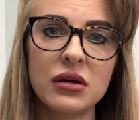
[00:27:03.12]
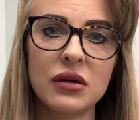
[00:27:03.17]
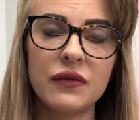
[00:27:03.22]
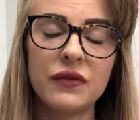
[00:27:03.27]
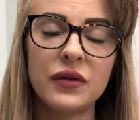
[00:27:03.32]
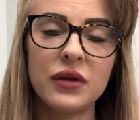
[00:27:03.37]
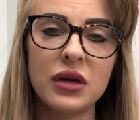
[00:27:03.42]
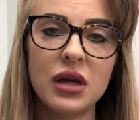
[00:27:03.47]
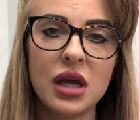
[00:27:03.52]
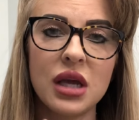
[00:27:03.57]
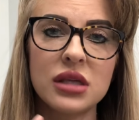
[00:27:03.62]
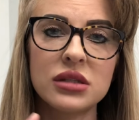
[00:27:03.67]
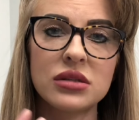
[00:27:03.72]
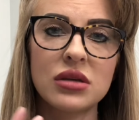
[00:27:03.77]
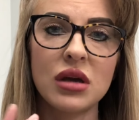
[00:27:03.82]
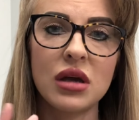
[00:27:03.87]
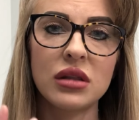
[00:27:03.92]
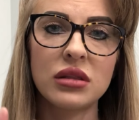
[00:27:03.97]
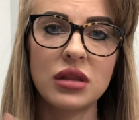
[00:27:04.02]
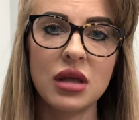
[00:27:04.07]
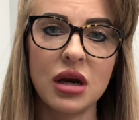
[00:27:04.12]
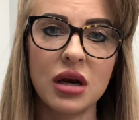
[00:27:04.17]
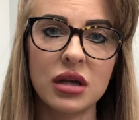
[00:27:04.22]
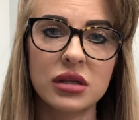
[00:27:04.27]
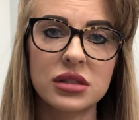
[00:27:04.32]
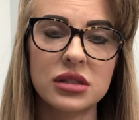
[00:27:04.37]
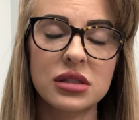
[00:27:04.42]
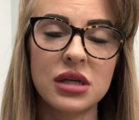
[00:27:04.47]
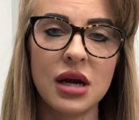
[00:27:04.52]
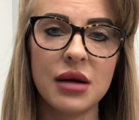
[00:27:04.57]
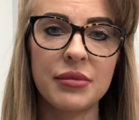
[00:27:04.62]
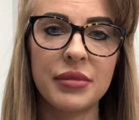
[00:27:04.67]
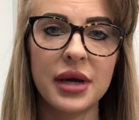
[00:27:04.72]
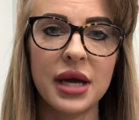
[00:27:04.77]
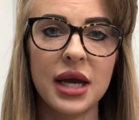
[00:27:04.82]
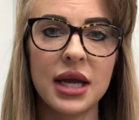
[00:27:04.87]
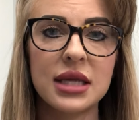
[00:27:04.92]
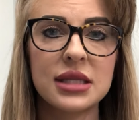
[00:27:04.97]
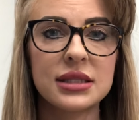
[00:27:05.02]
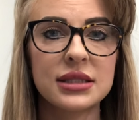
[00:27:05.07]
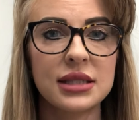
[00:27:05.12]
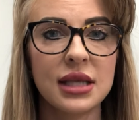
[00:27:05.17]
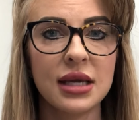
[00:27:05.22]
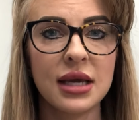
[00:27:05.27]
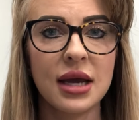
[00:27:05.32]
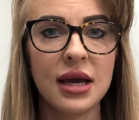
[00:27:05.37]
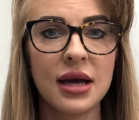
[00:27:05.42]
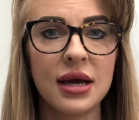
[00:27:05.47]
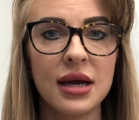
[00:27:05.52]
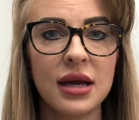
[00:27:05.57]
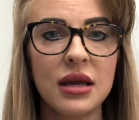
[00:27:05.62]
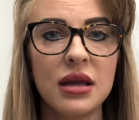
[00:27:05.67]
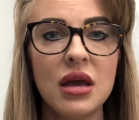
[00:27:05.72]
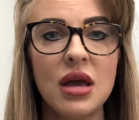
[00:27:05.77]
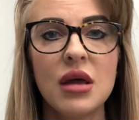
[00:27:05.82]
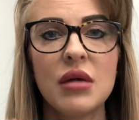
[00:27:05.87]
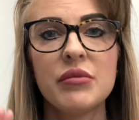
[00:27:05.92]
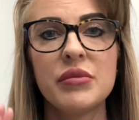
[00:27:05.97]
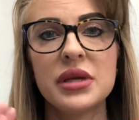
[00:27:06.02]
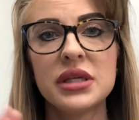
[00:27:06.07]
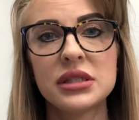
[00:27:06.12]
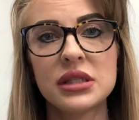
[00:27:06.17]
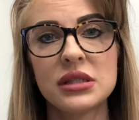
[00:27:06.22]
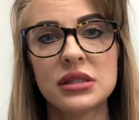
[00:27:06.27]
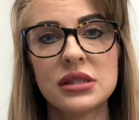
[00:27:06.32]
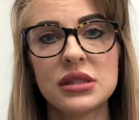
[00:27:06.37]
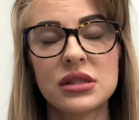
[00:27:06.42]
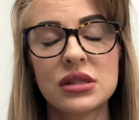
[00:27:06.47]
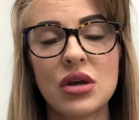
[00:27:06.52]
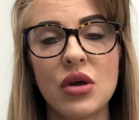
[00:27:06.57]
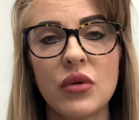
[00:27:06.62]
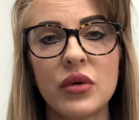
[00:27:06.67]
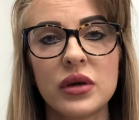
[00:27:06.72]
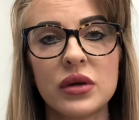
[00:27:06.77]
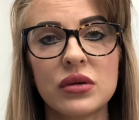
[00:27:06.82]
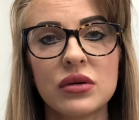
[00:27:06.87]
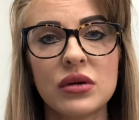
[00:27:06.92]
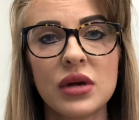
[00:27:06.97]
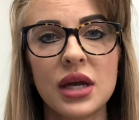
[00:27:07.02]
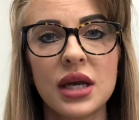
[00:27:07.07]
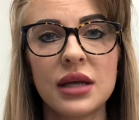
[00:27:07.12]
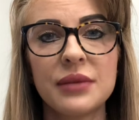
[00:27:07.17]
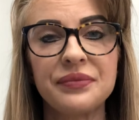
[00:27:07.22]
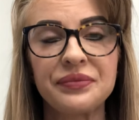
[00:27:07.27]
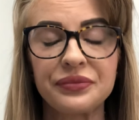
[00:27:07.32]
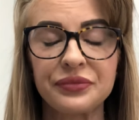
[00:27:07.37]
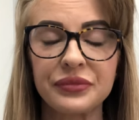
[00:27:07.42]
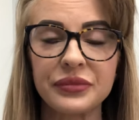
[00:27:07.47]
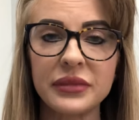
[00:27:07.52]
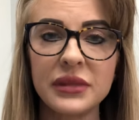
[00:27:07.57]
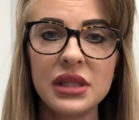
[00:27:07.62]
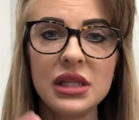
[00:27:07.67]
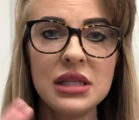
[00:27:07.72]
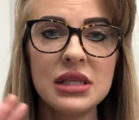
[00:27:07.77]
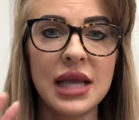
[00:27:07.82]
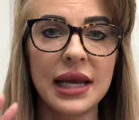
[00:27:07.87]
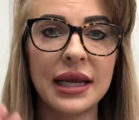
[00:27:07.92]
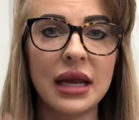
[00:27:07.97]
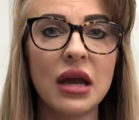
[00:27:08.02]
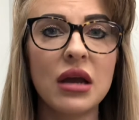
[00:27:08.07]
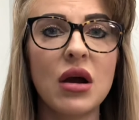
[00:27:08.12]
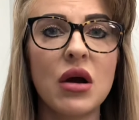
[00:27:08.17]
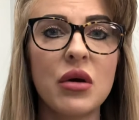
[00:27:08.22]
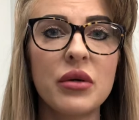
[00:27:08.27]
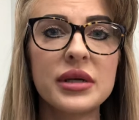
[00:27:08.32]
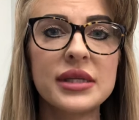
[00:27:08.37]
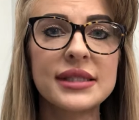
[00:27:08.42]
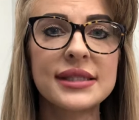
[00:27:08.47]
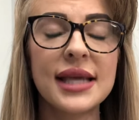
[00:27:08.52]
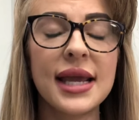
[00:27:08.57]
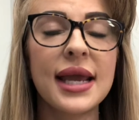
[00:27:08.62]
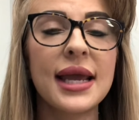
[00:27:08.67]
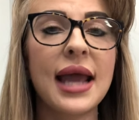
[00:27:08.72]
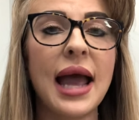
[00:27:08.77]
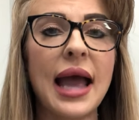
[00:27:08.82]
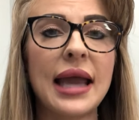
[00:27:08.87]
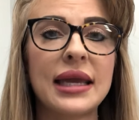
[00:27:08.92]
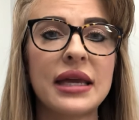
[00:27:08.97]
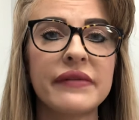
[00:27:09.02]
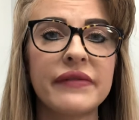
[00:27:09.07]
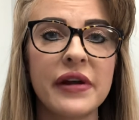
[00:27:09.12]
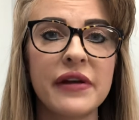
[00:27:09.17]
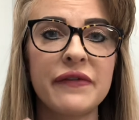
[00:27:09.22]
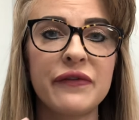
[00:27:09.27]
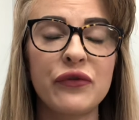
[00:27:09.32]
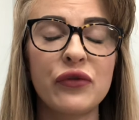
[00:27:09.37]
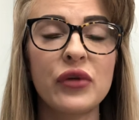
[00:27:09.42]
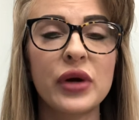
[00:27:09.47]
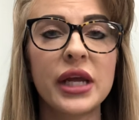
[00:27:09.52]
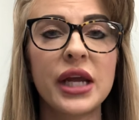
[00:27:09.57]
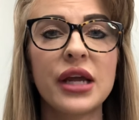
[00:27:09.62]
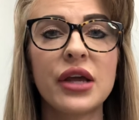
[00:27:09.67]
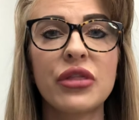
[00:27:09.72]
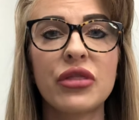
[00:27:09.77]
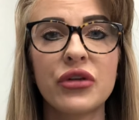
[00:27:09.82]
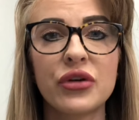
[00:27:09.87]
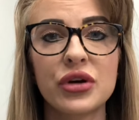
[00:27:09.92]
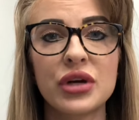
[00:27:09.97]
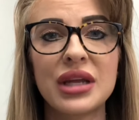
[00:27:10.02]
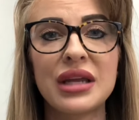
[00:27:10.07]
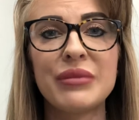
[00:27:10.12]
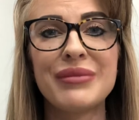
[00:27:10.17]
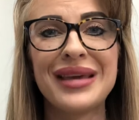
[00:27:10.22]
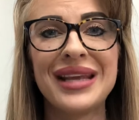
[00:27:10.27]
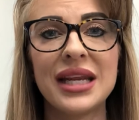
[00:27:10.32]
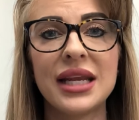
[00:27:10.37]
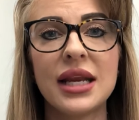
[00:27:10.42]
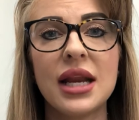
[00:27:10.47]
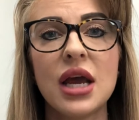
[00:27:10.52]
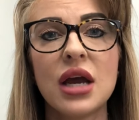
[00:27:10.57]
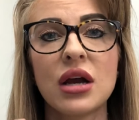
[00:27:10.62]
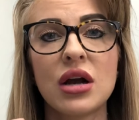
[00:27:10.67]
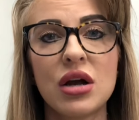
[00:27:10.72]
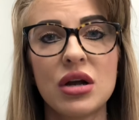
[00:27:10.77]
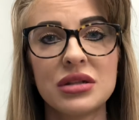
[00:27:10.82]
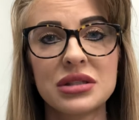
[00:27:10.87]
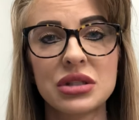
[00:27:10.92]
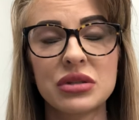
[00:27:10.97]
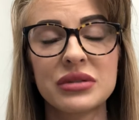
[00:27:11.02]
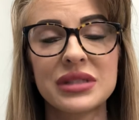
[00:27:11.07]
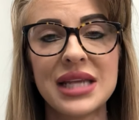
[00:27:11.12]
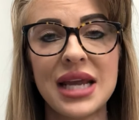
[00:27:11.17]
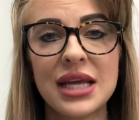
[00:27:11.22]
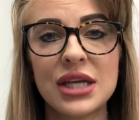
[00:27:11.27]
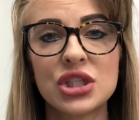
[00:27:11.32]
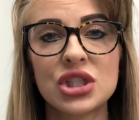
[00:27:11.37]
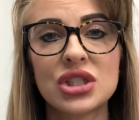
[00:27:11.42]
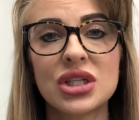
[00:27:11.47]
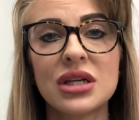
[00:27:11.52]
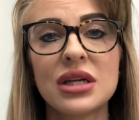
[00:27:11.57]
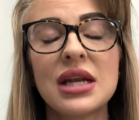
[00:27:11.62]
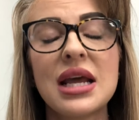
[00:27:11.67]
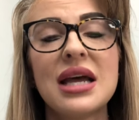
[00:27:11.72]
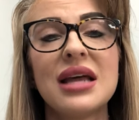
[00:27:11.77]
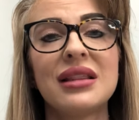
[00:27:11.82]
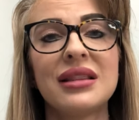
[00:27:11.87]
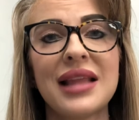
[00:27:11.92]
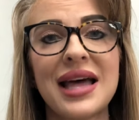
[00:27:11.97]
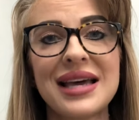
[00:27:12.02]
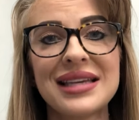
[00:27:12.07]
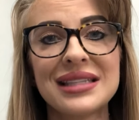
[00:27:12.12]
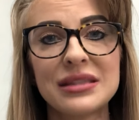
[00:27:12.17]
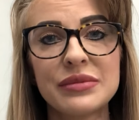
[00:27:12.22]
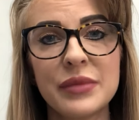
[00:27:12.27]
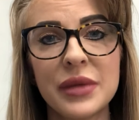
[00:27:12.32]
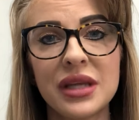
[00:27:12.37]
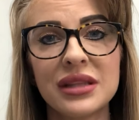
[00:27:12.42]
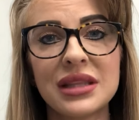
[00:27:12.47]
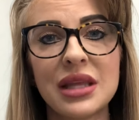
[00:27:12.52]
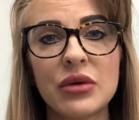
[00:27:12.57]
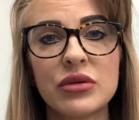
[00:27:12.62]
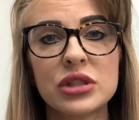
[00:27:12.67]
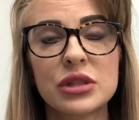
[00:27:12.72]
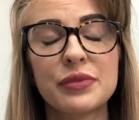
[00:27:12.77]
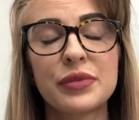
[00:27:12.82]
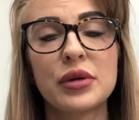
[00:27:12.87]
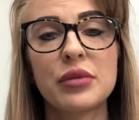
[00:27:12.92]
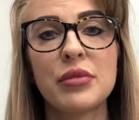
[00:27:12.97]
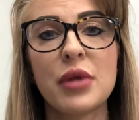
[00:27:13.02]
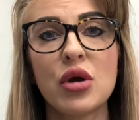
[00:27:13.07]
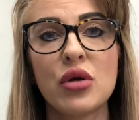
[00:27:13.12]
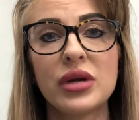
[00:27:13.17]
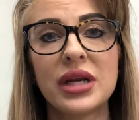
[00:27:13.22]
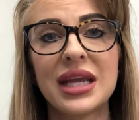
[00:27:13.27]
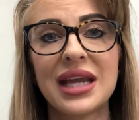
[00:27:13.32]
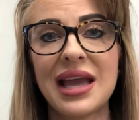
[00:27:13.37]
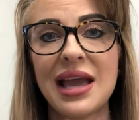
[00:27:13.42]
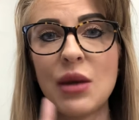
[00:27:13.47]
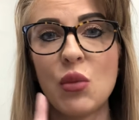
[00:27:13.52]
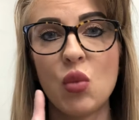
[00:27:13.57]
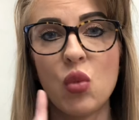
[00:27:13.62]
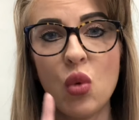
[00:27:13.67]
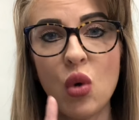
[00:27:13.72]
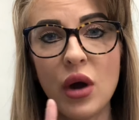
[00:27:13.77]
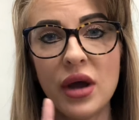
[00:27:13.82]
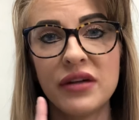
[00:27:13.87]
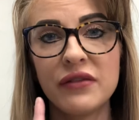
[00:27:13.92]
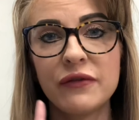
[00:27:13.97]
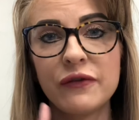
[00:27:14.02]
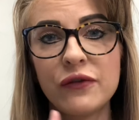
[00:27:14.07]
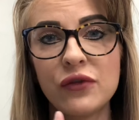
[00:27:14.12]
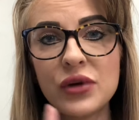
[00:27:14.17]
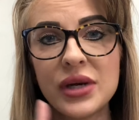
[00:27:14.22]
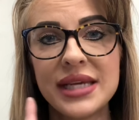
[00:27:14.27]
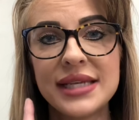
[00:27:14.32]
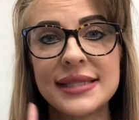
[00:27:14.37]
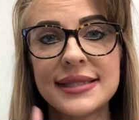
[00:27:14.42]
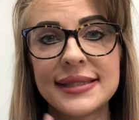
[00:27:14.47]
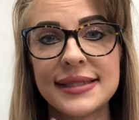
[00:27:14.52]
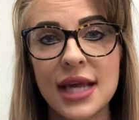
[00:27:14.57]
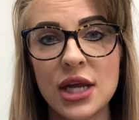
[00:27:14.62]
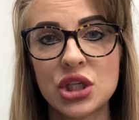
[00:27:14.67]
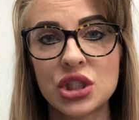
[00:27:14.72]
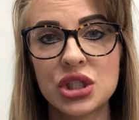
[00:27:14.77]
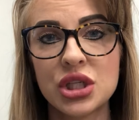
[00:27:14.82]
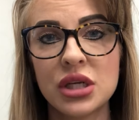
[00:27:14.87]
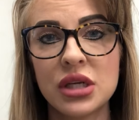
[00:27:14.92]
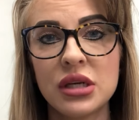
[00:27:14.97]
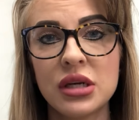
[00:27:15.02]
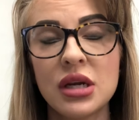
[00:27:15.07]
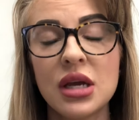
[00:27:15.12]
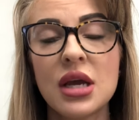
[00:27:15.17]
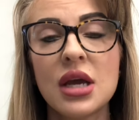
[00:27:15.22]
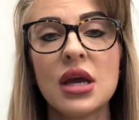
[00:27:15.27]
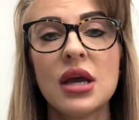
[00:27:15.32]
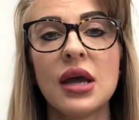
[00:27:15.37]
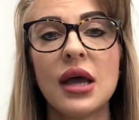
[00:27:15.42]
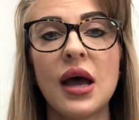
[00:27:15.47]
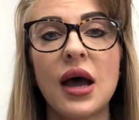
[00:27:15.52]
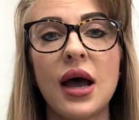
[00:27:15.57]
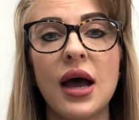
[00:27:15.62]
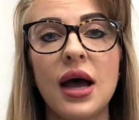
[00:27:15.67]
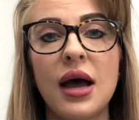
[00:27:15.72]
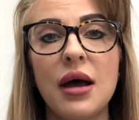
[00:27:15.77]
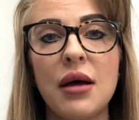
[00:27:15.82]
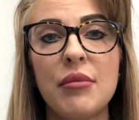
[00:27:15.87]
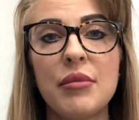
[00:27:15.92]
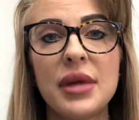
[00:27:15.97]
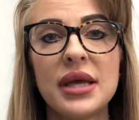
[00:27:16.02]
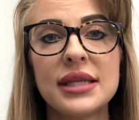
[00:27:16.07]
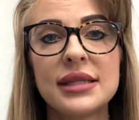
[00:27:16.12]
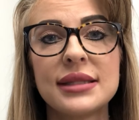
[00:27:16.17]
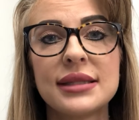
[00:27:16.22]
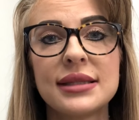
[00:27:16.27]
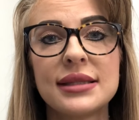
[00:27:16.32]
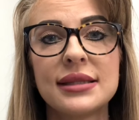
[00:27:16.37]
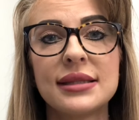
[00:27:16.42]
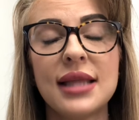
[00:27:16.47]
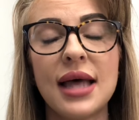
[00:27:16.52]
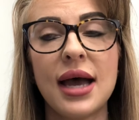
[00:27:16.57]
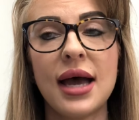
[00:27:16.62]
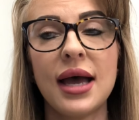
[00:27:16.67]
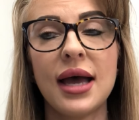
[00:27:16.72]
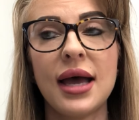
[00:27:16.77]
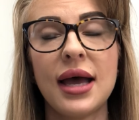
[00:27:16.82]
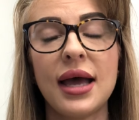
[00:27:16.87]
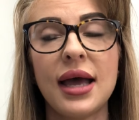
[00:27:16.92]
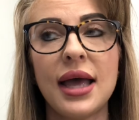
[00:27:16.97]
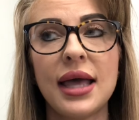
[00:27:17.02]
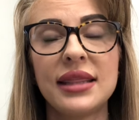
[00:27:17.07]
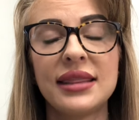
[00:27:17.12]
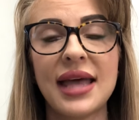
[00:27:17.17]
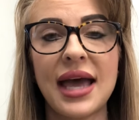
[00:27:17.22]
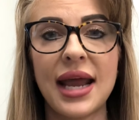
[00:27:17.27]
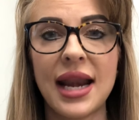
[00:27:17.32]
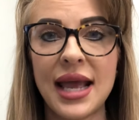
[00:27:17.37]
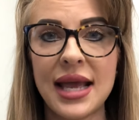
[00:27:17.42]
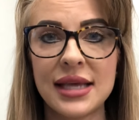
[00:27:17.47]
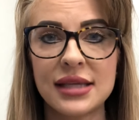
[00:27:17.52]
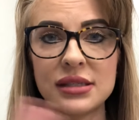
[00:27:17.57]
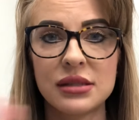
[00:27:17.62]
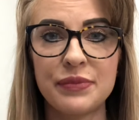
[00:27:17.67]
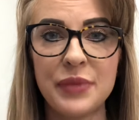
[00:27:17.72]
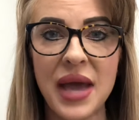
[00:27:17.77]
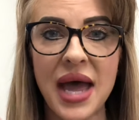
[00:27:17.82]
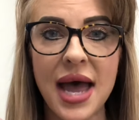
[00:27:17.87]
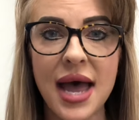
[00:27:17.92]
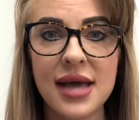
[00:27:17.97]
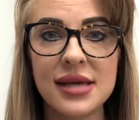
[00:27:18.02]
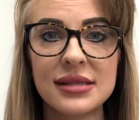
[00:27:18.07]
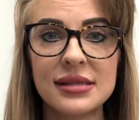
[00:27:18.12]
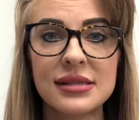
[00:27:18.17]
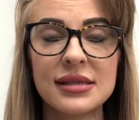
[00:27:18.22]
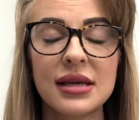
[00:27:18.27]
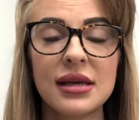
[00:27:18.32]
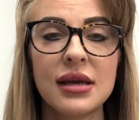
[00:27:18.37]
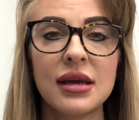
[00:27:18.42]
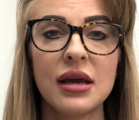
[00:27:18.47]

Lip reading: in a few days, so I thought I'd stop by and say hi. Business is going great. Like I always say, I give a free 30-minute consultation. Last month, I was promoting one free session. That has passed.